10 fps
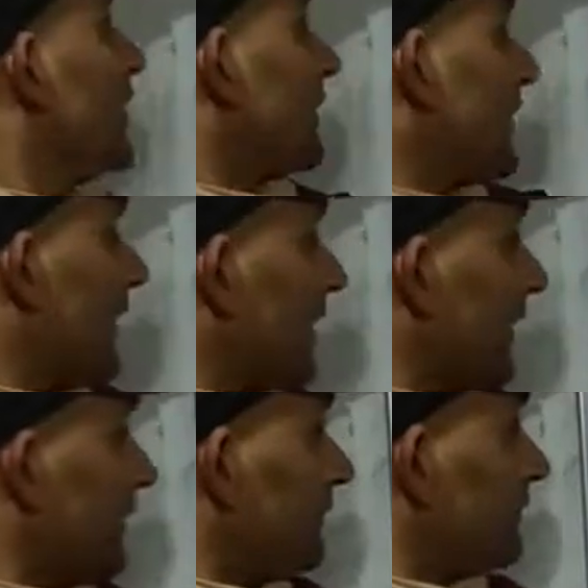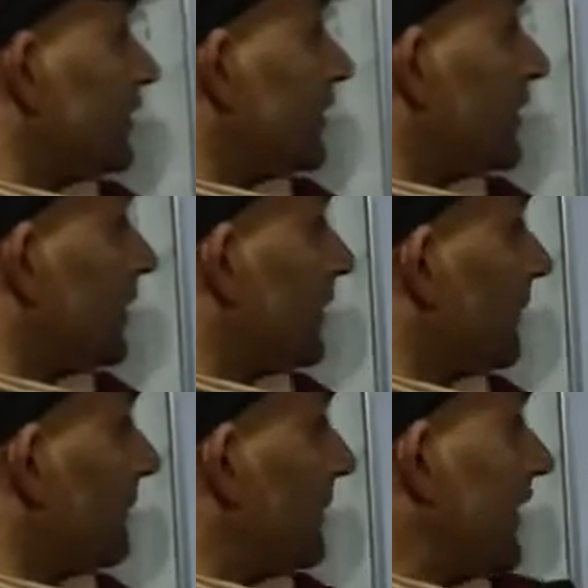that if the
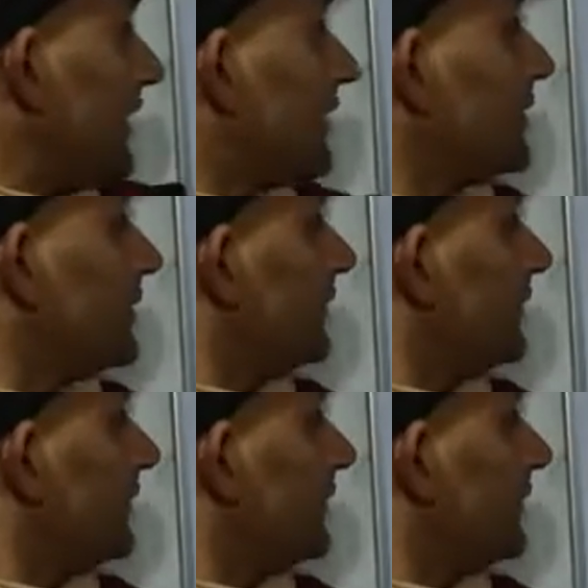plate,